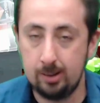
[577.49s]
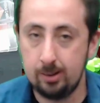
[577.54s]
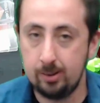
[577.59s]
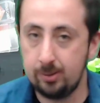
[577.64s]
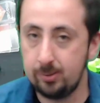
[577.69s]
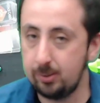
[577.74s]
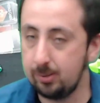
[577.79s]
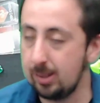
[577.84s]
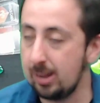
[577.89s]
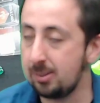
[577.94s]

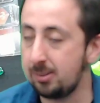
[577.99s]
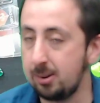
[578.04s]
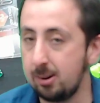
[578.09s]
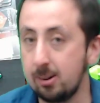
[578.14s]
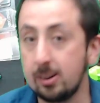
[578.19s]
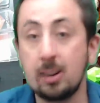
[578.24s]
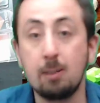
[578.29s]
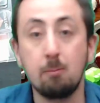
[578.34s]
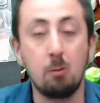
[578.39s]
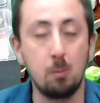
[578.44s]
So that
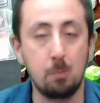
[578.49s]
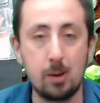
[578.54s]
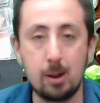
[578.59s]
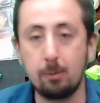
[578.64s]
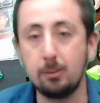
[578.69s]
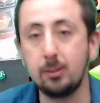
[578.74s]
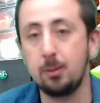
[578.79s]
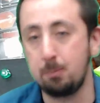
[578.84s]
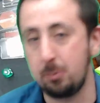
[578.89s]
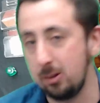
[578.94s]
target won't be
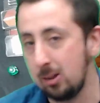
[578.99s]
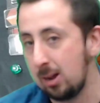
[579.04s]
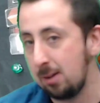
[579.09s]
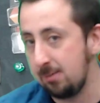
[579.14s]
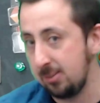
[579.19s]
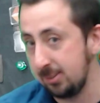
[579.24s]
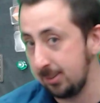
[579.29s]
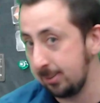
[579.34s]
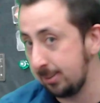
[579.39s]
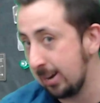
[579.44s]
able to pull off
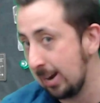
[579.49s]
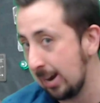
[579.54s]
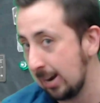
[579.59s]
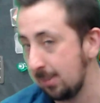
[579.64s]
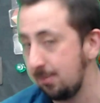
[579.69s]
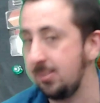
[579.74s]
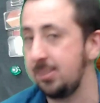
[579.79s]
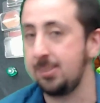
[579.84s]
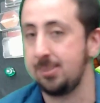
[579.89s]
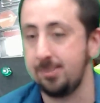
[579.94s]
its attack
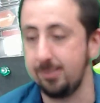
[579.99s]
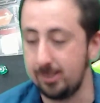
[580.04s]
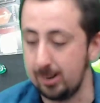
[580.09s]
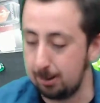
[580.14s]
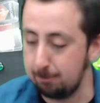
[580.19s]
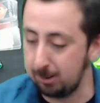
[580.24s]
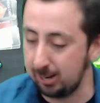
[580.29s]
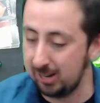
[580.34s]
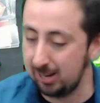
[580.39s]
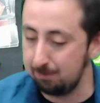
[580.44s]
if it's still
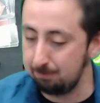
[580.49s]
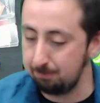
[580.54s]
coming up.